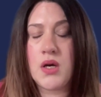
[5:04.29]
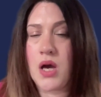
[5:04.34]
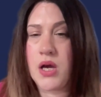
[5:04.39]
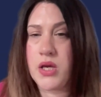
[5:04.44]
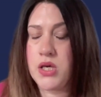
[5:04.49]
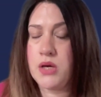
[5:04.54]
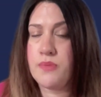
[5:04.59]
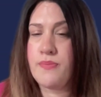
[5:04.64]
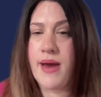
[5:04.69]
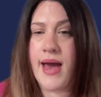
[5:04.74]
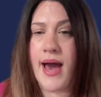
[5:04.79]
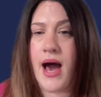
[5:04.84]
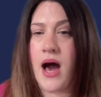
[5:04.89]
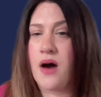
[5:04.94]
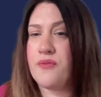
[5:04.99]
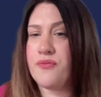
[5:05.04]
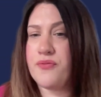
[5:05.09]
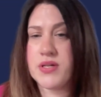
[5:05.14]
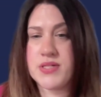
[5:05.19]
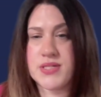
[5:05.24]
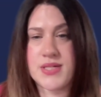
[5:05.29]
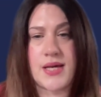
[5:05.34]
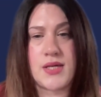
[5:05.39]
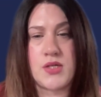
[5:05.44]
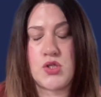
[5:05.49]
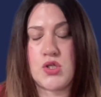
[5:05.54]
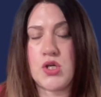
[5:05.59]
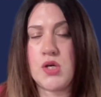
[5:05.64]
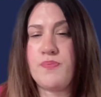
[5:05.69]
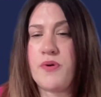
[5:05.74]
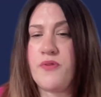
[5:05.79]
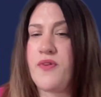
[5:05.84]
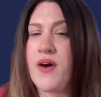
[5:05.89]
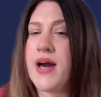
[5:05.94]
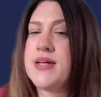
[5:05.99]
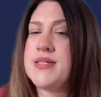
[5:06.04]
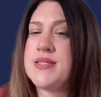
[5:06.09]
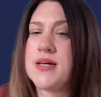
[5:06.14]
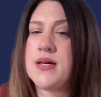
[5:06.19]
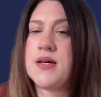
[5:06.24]
You may have a site
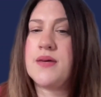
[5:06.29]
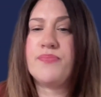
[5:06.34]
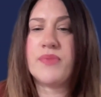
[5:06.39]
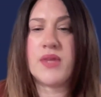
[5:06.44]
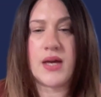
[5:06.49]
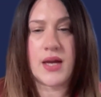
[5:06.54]
supervisor,